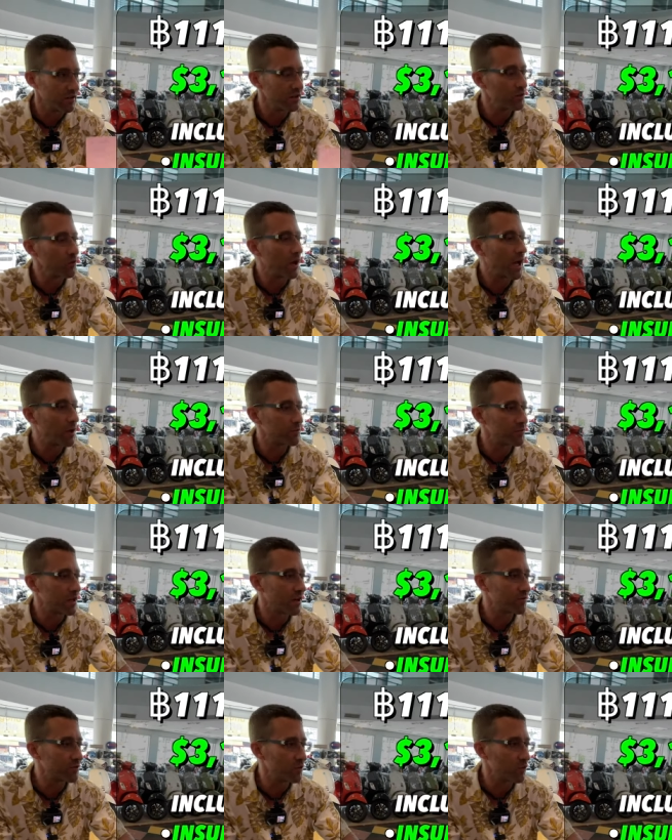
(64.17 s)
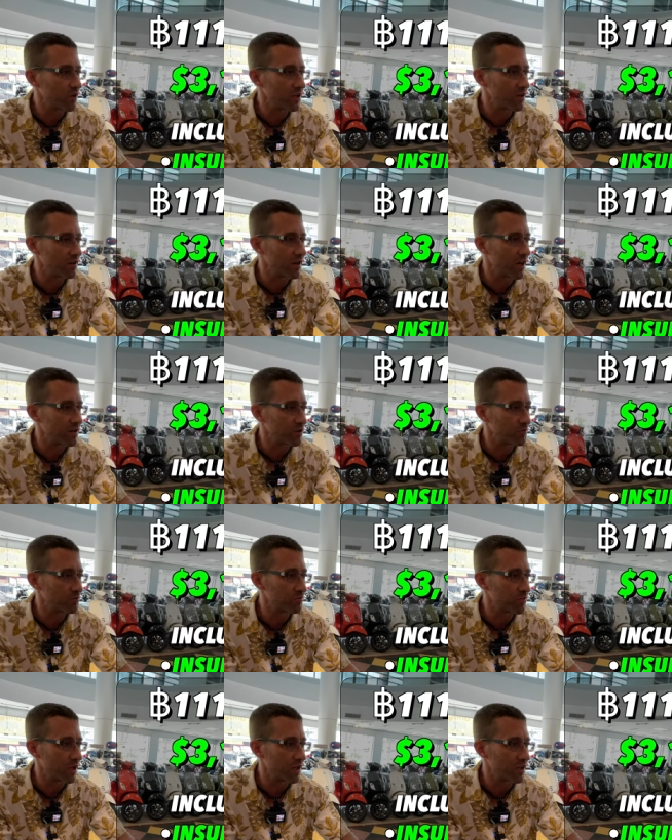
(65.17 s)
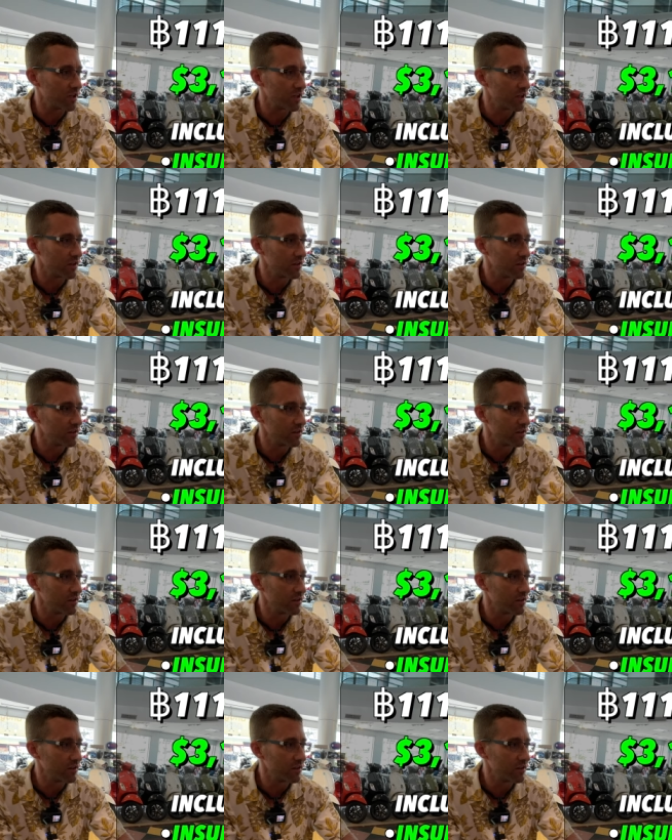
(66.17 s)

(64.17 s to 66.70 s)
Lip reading: And then what happens after 1 year? I have to pay again?